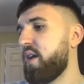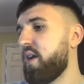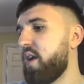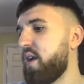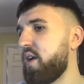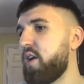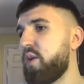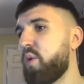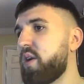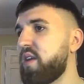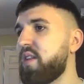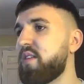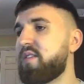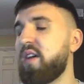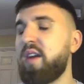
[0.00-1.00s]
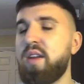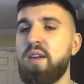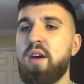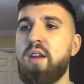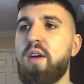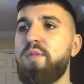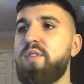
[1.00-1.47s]
Or what are you deciding on?
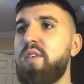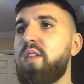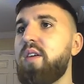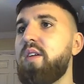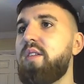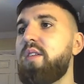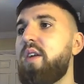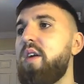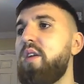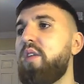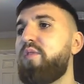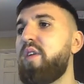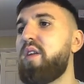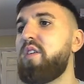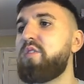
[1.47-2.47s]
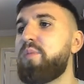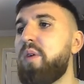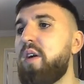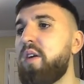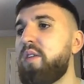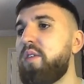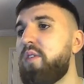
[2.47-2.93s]
Obviously the third defender
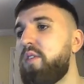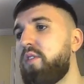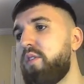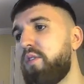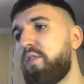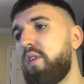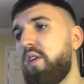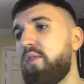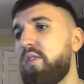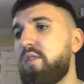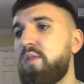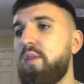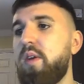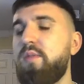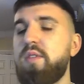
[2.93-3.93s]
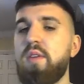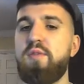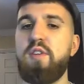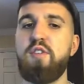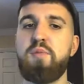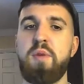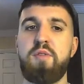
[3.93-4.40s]
spot. If it's a
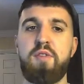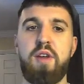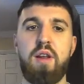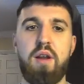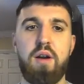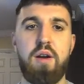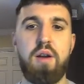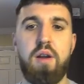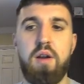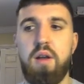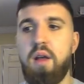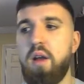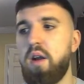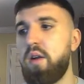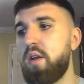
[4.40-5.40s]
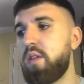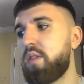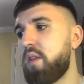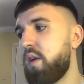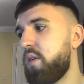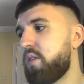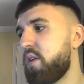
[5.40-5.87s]
fifth midfielder or
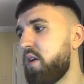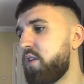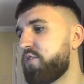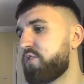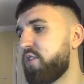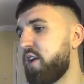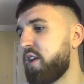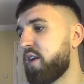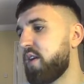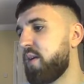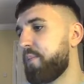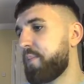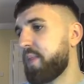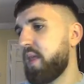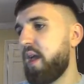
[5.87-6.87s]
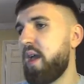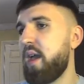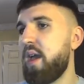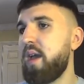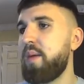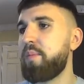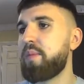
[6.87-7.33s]
a third striker,
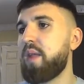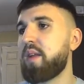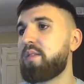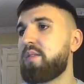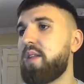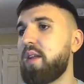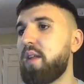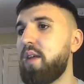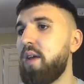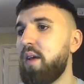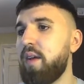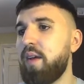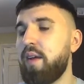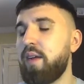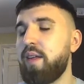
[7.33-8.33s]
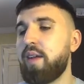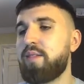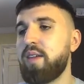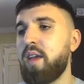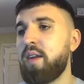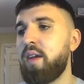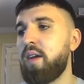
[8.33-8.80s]
that's that's the
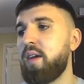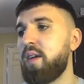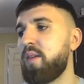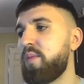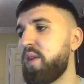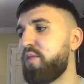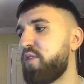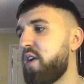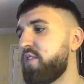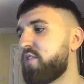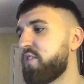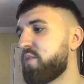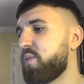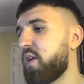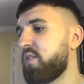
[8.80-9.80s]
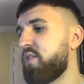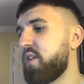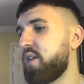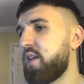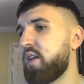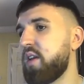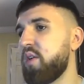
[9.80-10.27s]
kind of differential spots you
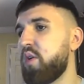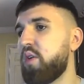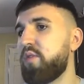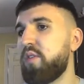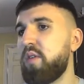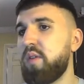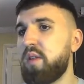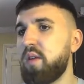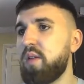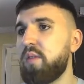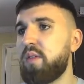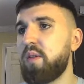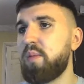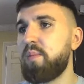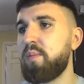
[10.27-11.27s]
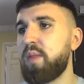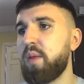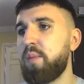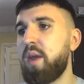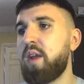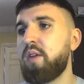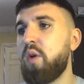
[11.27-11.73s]
can go for. The
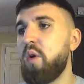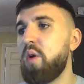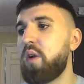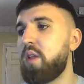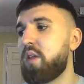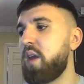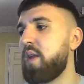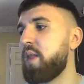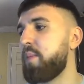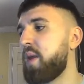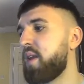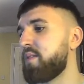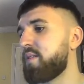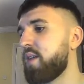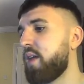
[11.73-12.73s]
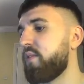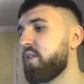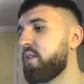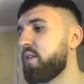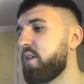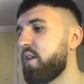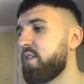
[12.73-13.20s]
main core of the team, the main 7
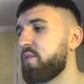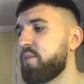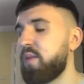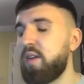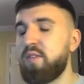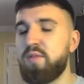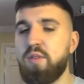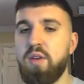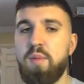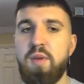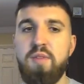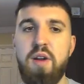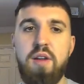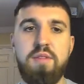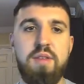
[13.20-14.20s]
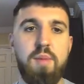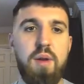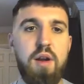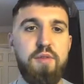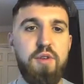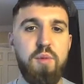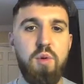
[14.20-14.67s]
is going to be very similar
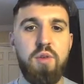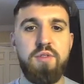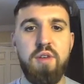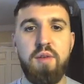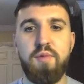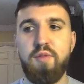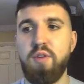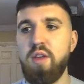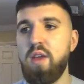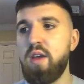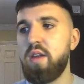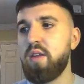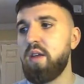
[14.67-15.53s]
for ones on free hit,